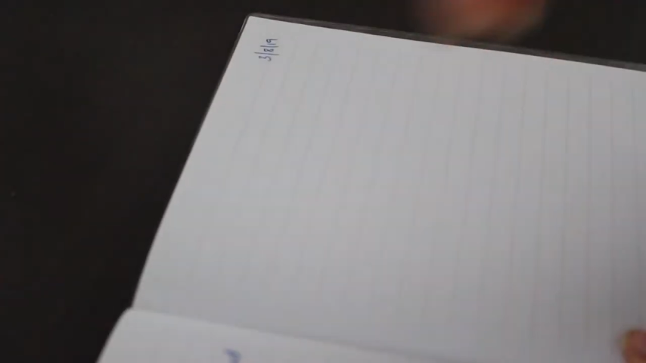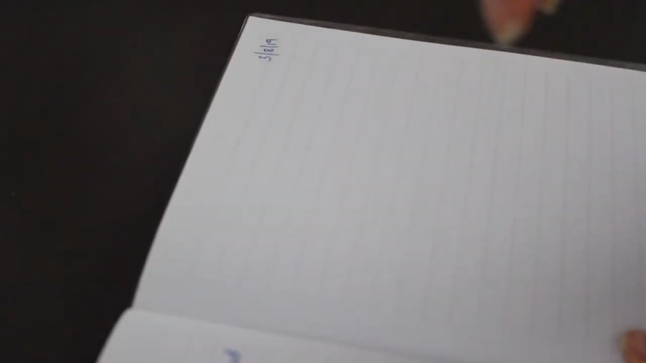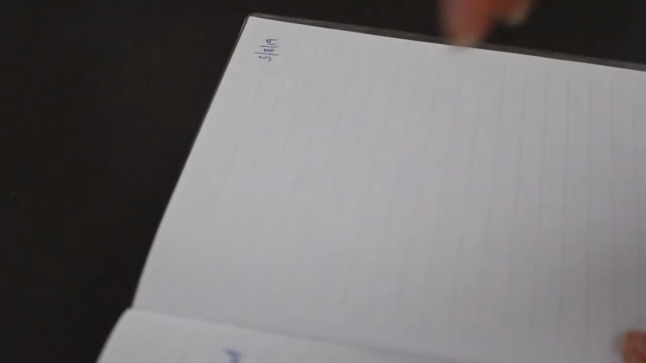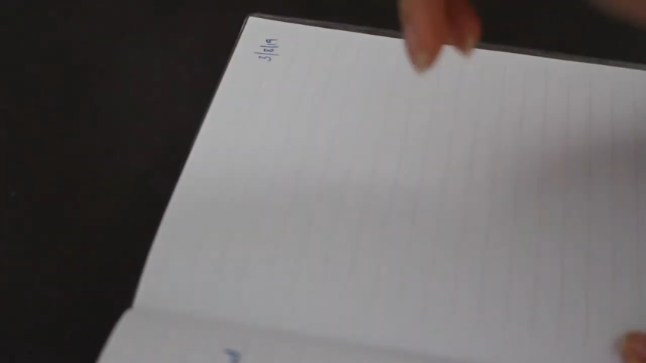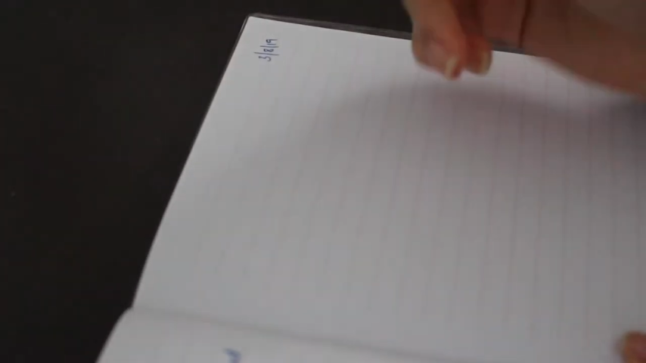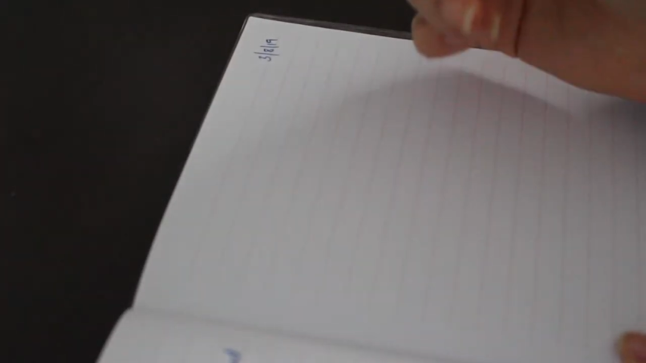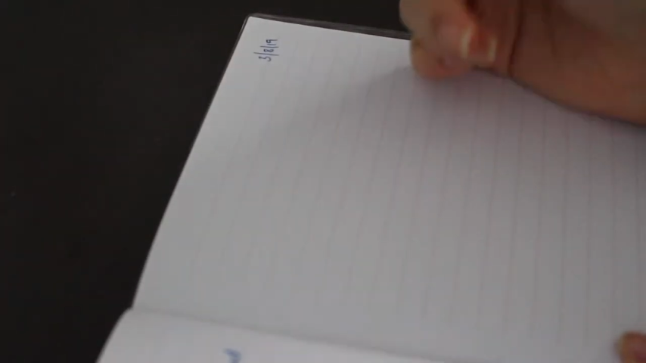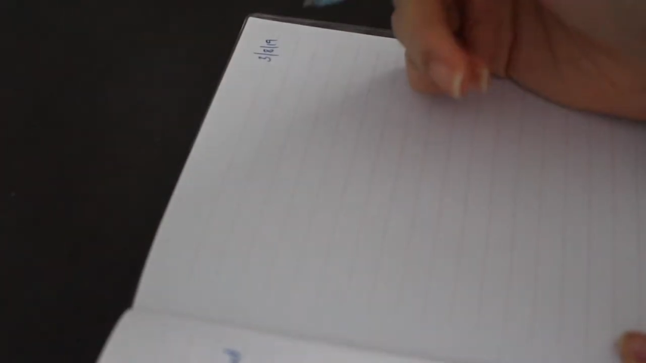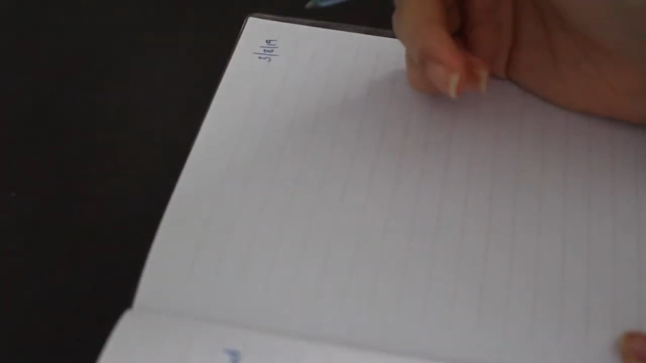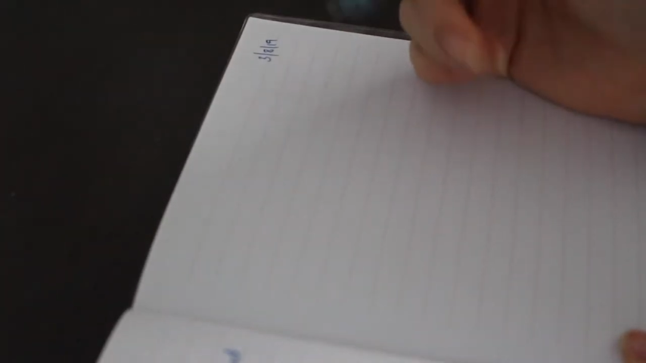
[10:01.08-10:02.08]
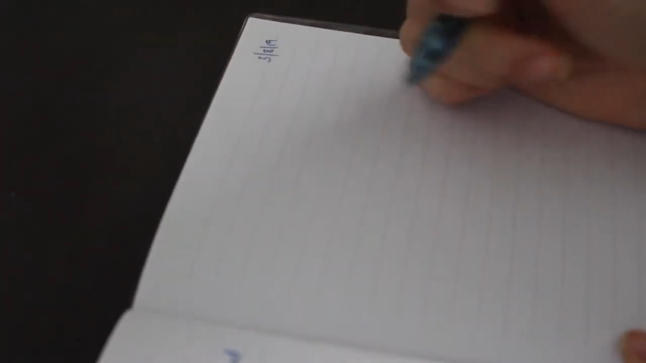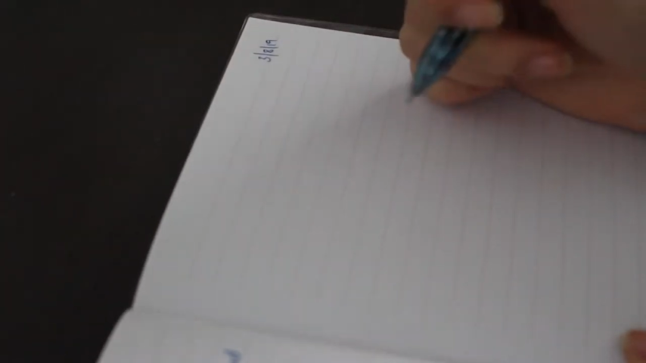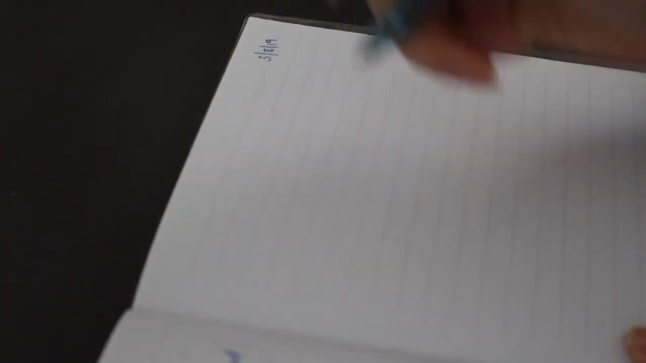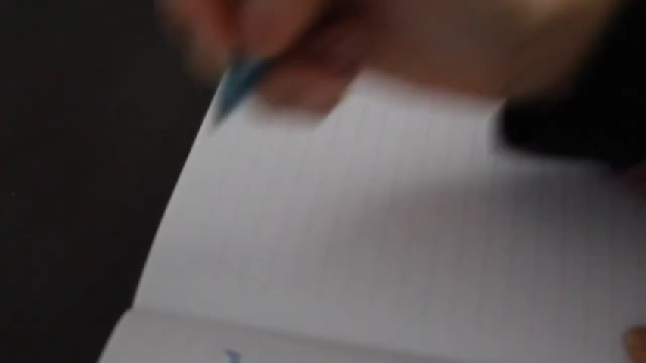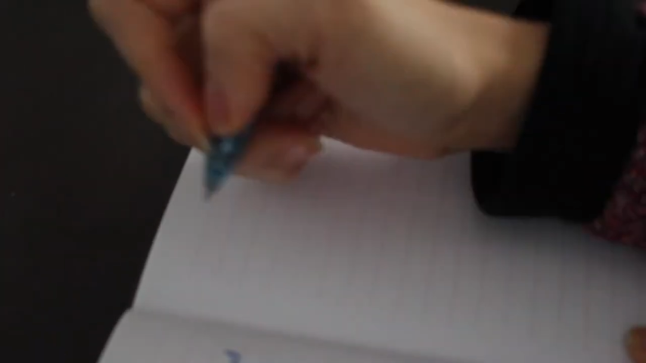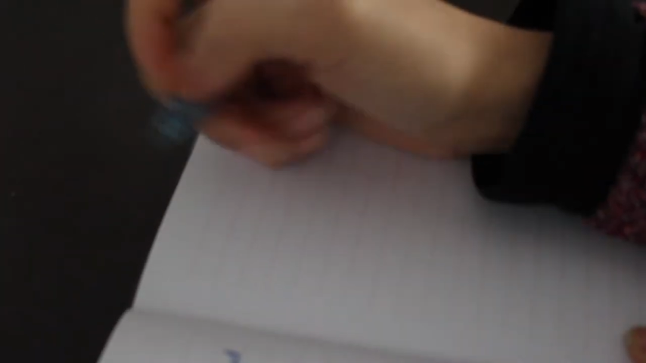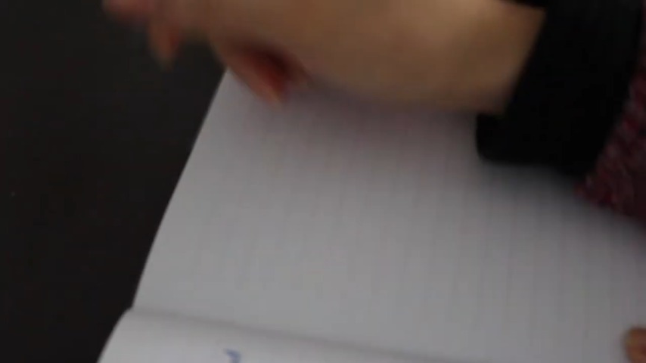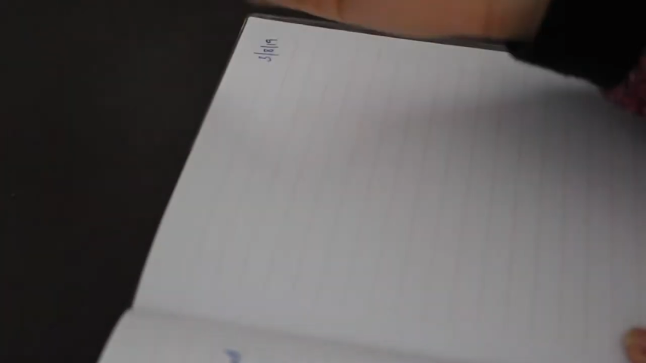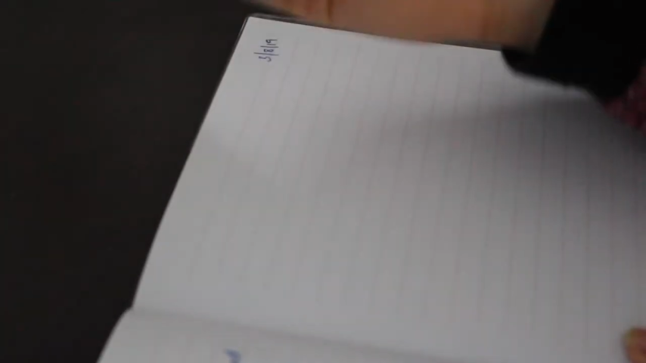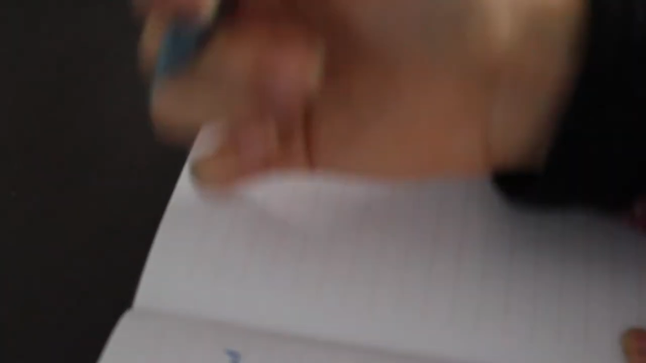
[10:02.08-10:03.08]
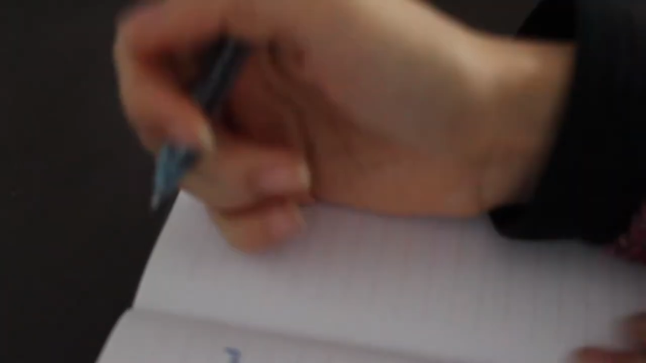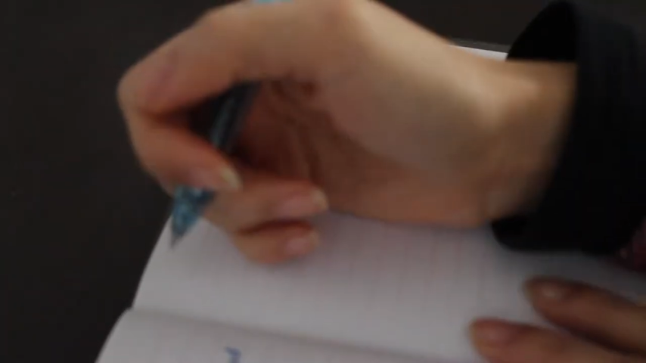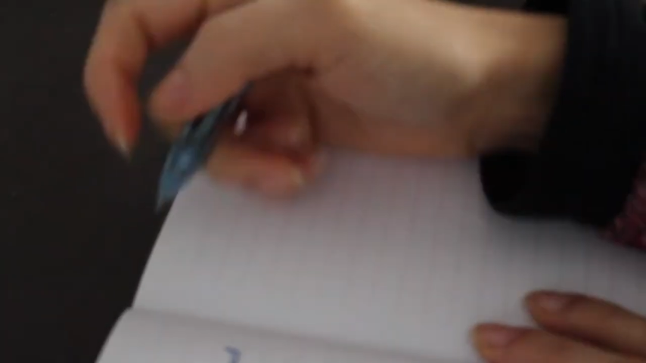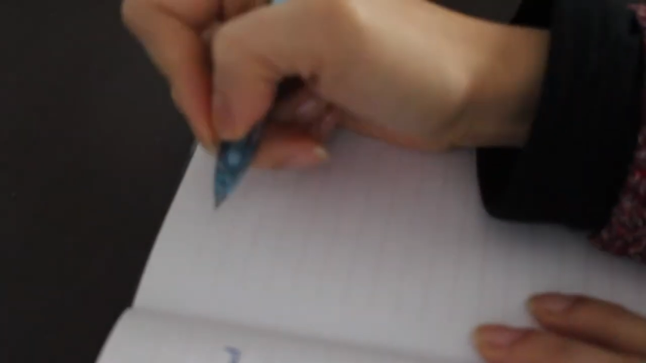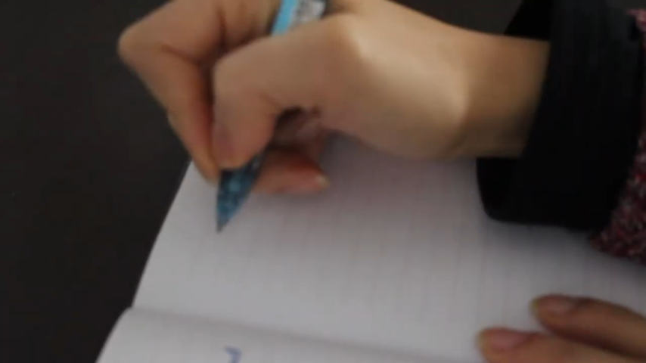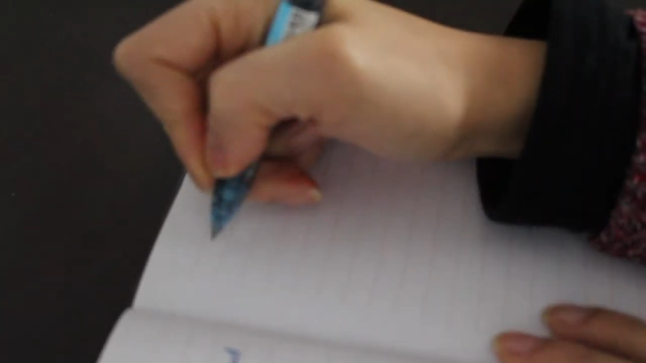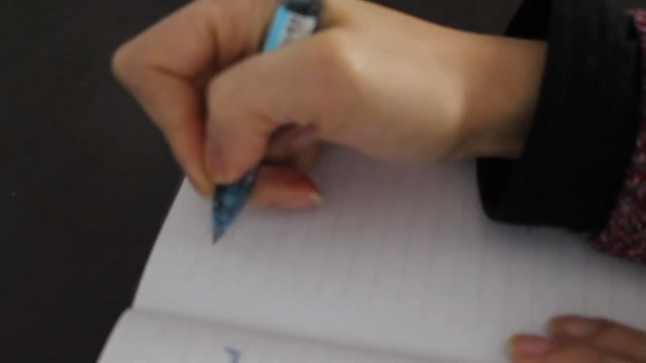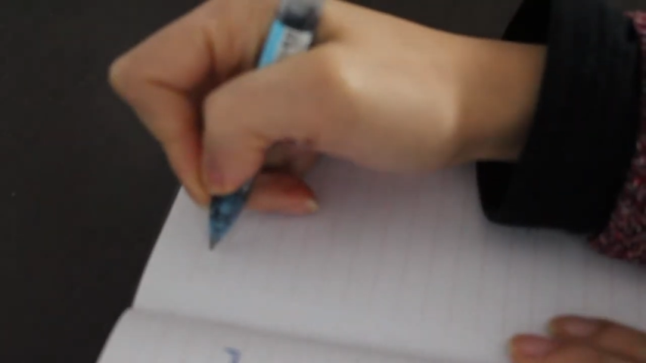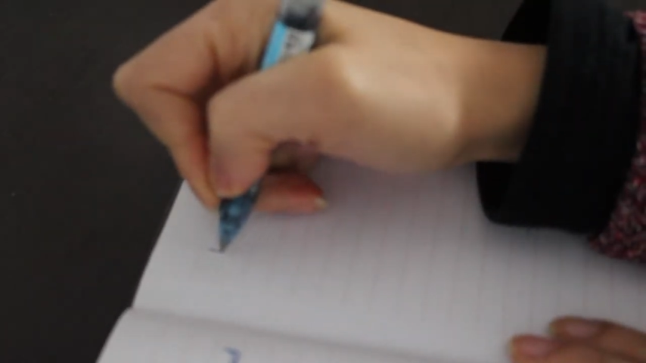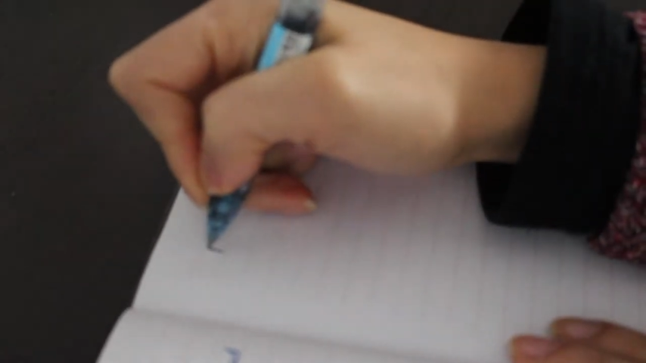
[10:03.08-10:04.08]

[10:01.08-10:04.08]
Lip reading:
No face is visible, so there are no lips to read.